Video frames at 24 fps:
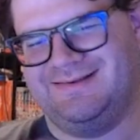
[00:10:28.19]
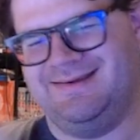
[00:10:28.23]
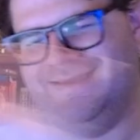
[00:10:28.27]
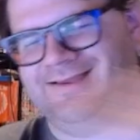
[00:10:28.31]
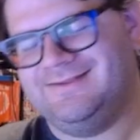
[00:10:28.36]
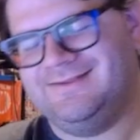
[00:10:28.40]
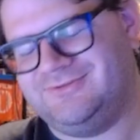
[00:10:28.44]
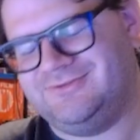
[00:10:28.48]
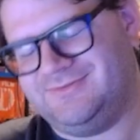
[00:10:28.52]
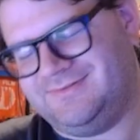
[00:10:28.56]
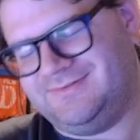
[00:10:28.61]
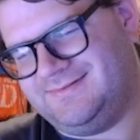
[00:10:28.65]

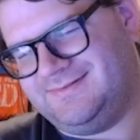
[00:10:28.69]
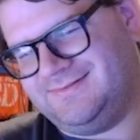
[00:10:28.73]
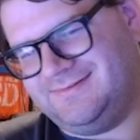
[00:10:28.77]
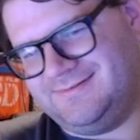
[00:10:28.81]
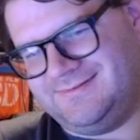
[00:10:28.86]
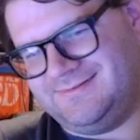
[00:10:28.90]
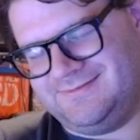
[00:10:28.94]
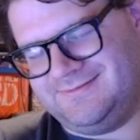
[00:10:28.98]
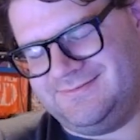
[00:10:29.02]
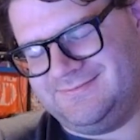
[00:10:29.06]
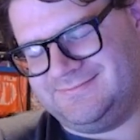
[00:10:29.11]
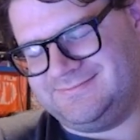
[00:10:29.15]
into
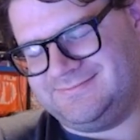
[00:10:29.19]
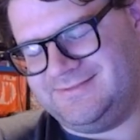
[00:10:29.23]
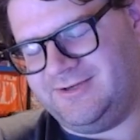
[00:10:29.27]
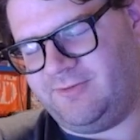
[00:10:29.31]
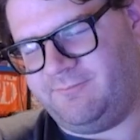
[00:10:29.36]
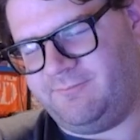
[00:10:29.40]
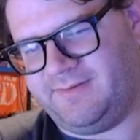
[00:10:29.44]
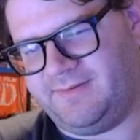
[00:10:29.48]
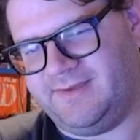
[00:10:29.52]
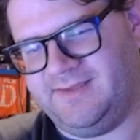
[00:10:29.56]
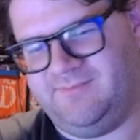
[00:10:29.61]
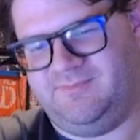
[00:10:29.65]
the
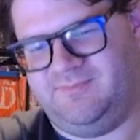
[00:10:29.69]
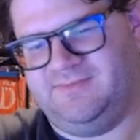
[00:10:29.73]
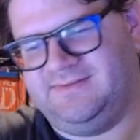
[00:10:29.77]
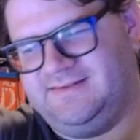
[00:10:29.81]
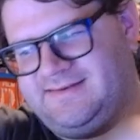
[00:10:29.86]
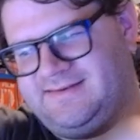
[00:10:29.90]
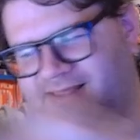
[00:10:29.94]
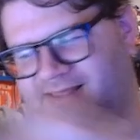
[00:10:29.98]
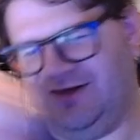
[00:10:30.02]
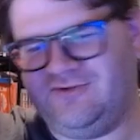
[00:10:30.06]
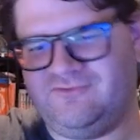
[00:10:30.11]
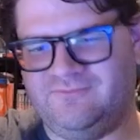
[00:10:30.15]
tailpipe and
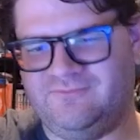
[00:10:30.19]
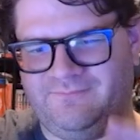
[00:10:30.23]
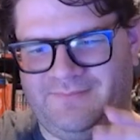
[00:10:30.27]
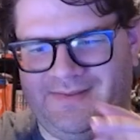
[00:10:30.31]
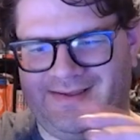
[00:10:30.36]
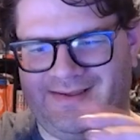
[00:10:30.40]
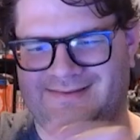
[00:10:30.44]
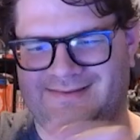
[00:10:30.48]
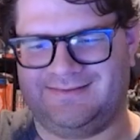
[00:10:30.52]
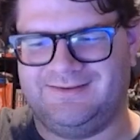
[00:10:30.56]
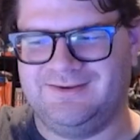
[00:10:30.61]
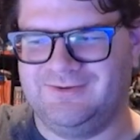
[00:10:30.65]
then out
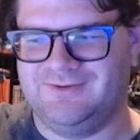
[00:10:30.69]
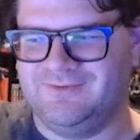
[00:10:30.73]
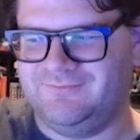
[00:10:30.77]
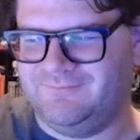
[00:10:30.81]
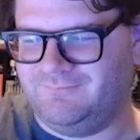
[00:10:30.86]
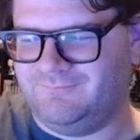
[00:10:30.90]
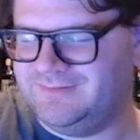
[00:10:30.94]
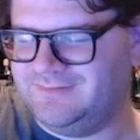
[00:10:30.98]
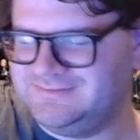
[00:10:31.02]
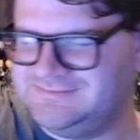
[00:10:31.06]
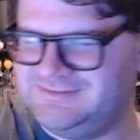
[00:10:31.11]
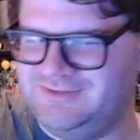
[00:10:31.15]
back
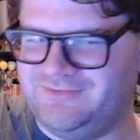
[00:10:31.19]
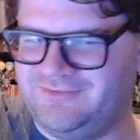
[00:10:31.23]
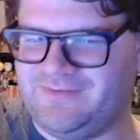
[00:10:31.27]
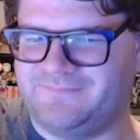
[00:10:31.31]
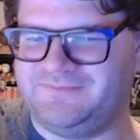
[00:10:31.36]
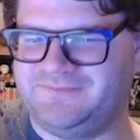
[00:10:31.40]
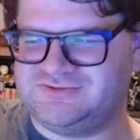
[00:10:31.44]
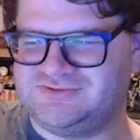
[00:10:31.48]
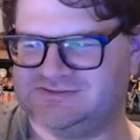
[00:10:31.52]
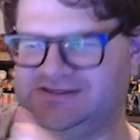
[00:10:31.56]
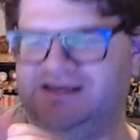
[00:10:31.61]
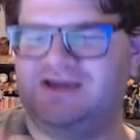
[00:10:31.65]
once he grabbed
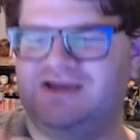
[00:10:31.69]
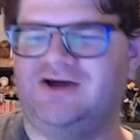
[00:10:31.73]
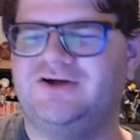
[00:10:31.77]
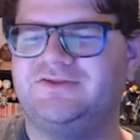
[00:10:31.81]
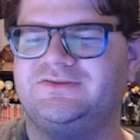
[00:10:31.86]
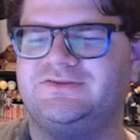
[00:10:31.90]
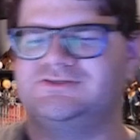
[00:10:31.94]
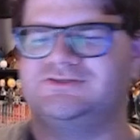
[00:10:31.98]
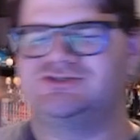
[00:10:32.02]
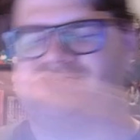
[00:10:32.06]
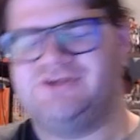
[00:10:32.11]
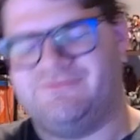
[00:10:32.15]
his tail and
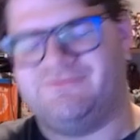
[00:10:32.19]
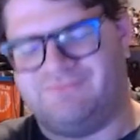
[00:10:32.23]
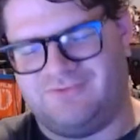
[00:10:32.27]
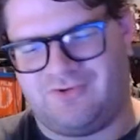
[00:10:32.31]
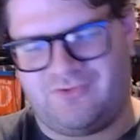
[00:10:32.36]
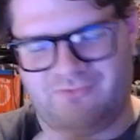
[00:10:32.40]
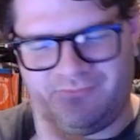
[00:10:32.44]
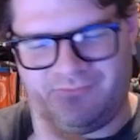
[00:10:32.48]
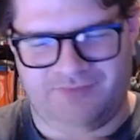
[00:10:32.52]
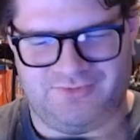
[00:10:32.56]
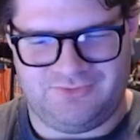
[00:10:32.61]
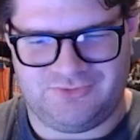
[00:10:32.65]
then shoving
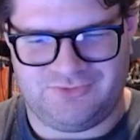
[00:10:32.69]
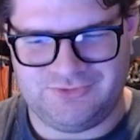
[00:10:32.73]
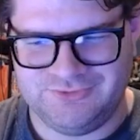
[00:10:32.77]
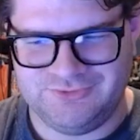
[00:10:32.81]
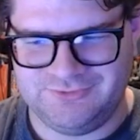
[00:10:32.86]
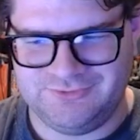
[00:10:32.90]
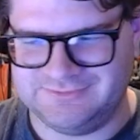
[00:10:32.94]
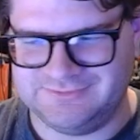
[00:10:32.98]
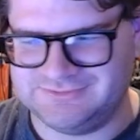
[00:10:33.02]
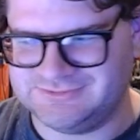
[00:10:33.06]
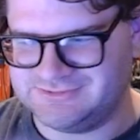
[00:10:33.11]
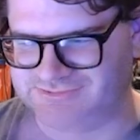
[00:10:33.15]
all the way
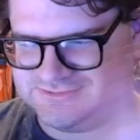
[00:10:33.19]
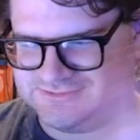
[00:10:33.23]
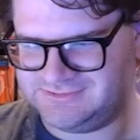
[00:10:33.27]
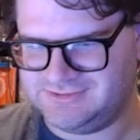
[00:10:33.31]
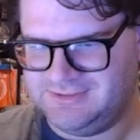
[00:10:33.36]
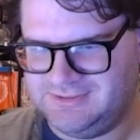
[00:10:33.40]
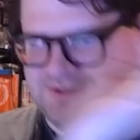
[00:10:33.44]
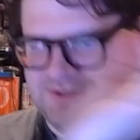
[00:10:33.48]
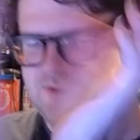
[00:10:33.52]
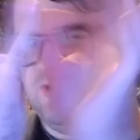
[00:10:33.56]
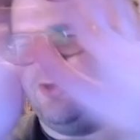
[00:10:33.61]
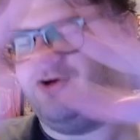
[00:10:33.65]
through and just
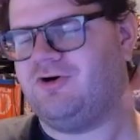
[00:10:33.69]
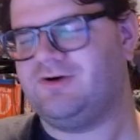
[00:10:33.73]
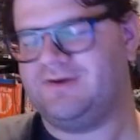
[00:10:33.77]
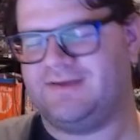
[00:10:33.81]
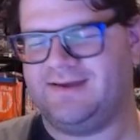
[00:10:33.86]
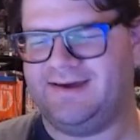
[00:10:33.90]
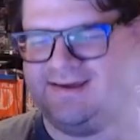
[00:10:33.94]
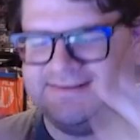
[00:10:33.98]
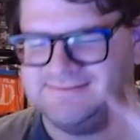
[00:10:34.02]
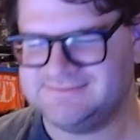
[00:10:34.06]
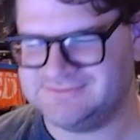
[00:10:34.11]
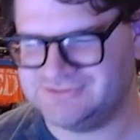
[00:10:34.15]
all
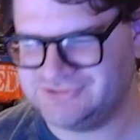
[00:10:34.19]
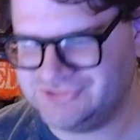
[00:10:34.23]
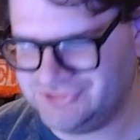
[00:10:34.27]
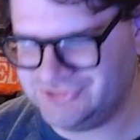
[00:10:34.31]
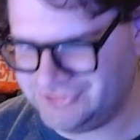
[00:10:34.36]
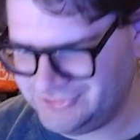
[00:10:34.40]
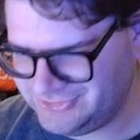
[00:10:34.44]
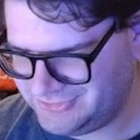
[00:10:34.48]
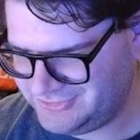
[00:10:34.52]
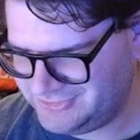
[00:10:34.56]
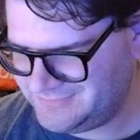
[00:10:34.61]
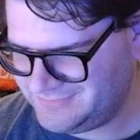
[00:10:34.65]
kinds of
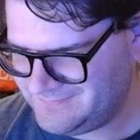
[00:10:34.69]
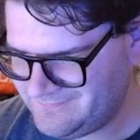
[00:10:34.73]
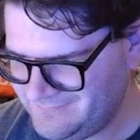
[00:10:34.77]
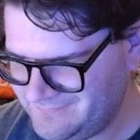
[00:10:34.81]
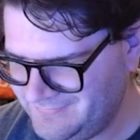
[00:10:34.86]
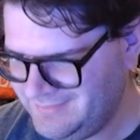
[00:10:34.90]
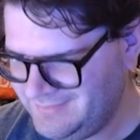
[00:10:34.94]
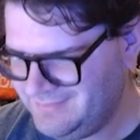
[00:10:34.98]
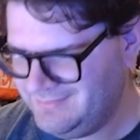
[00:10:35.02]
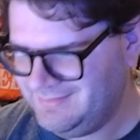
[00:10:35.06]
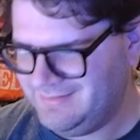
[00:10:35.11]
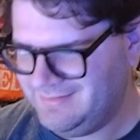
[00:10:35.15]
junk.
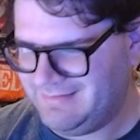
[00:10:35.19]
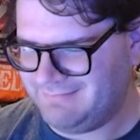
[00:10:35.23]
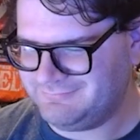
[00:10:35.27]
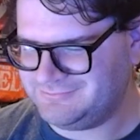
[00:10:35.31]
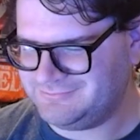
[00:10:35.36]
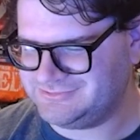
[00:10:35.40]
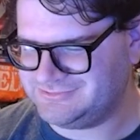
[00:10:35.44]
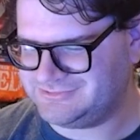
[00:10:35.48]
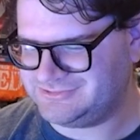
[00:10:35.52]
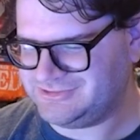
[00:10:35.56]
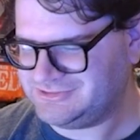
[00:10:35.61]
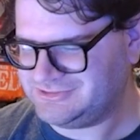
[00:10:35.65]
It was
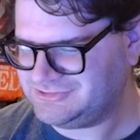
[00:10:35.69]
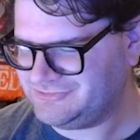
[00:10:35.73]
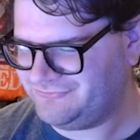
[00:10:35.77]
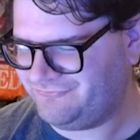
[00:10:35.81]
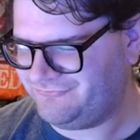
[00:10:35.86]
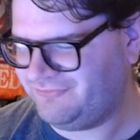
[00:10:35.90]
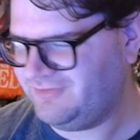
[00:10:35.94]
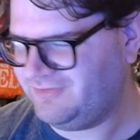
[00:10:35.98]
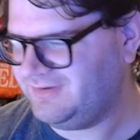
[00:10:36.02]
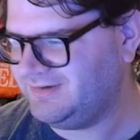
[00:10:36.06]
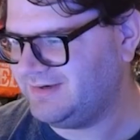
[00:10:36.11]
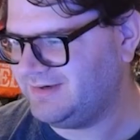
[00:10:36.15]
just such a
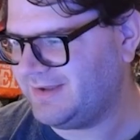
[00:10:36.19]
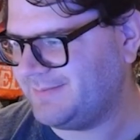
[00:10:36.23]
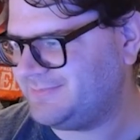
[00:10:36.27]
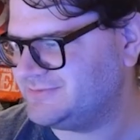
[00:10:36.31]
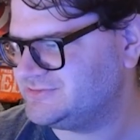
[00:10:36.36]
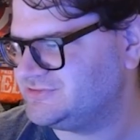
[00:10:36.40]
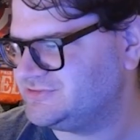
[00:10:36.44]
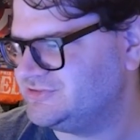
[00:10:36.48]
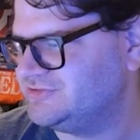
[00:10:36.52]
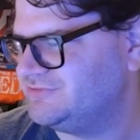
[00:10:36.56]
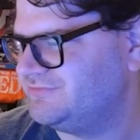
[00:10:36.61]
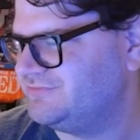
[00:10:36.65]
fun
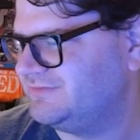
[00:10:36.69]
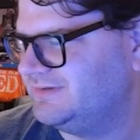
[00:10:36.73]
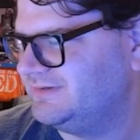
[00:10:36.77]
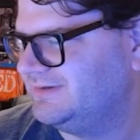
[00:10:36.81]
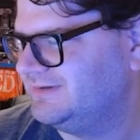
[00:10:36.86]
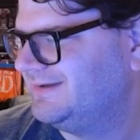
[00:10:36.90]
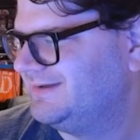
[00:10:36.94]
episode.